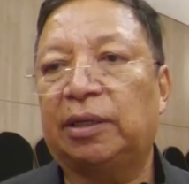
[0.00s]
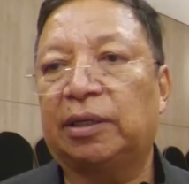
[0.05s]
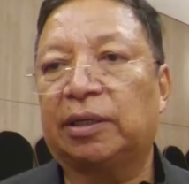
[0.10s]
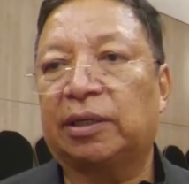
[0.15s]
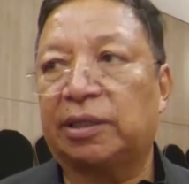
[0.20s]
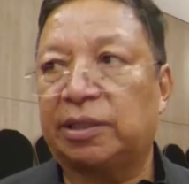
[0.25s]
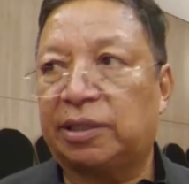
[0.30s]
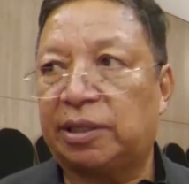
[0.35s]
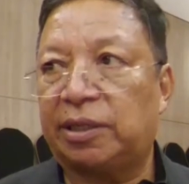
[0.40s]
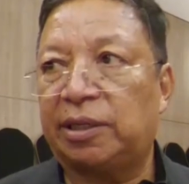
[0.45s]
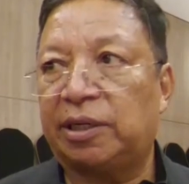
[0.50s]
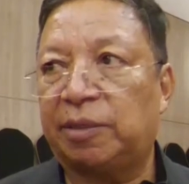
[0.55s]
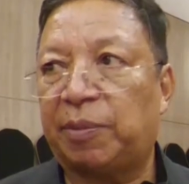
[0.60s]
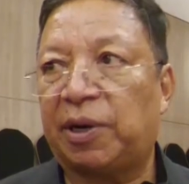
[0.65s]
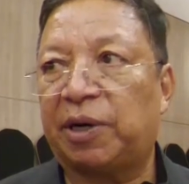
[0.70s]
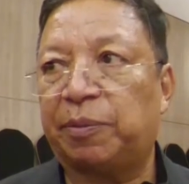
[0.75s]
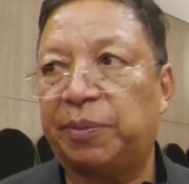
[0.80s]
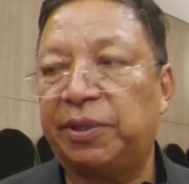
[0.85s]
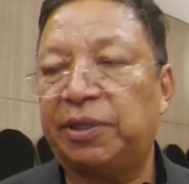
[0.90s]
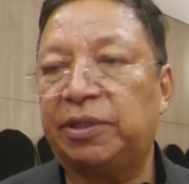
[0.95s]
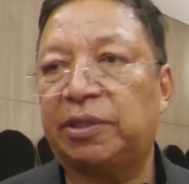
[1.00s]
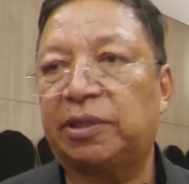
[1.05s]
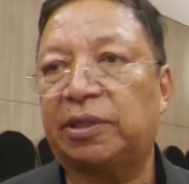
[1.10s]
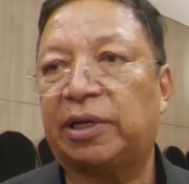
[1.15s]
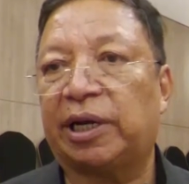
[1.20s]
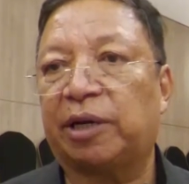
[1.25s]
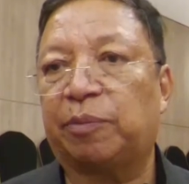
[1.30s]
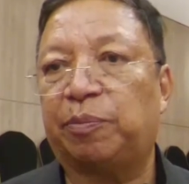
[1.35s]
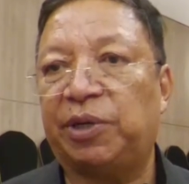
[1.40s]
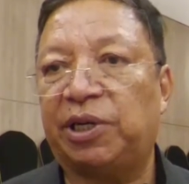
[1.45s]
concerned departments
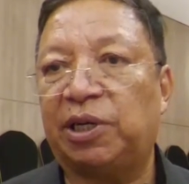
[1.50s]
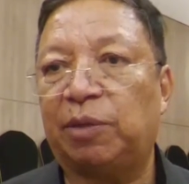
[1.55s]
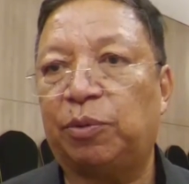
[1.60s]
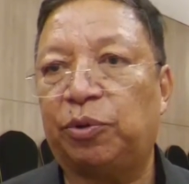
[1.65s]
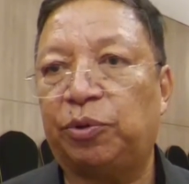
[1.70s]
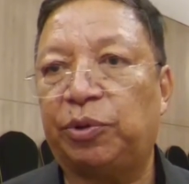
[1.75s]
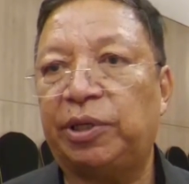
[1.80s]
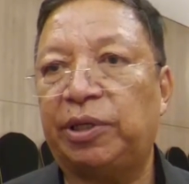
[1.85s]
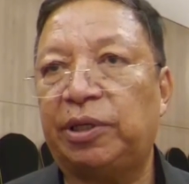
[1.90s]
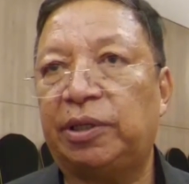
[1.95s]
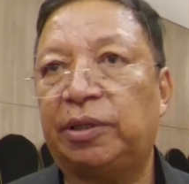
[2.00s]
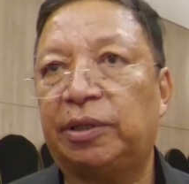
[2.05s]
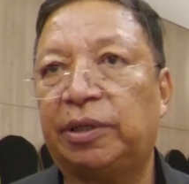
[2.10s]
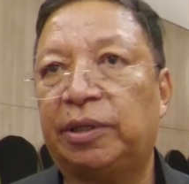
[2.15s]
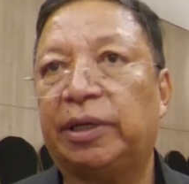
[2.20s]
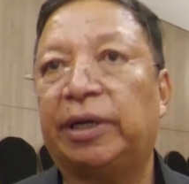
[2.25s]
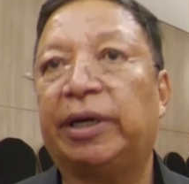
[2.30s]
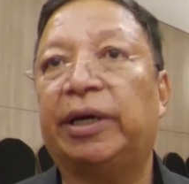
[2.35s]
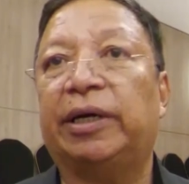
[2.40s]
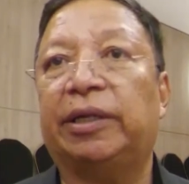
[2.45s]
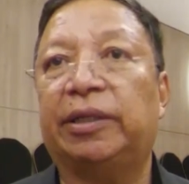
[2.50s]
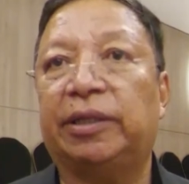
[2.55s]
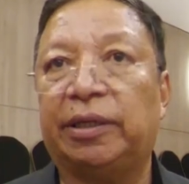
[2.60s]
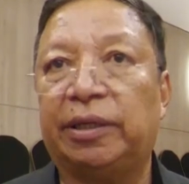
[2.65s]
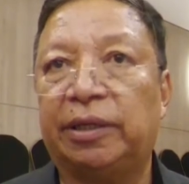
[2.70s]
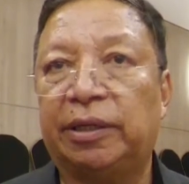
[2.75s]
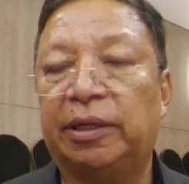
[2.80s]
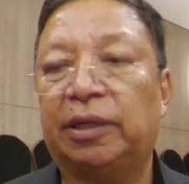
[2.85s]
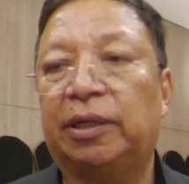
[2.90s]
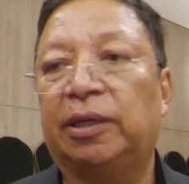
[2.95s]
like PWD and
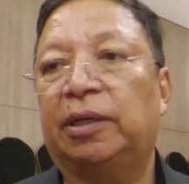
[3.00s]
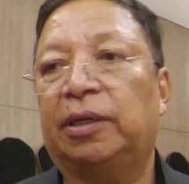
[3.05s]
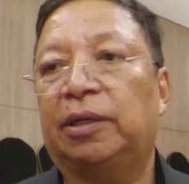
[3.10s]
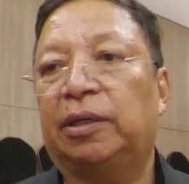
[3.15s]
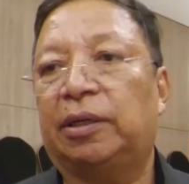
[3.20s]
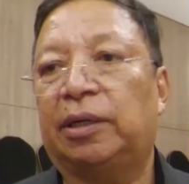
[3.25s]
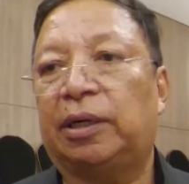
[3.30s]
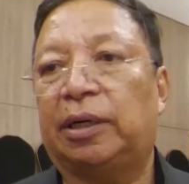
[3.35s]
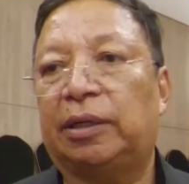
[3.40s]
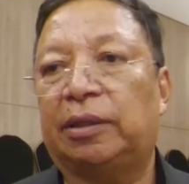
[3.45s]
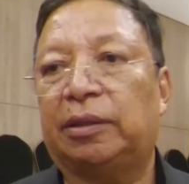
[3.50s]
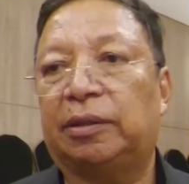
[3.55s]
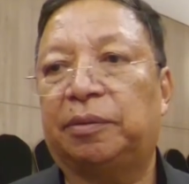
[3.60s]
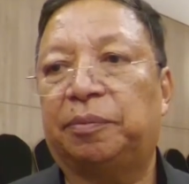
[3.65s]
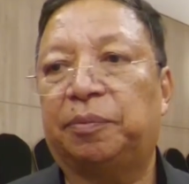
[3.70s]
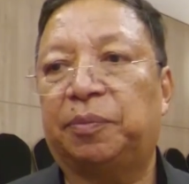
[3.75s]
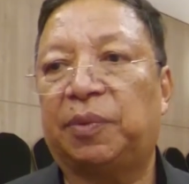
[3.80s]
the uh,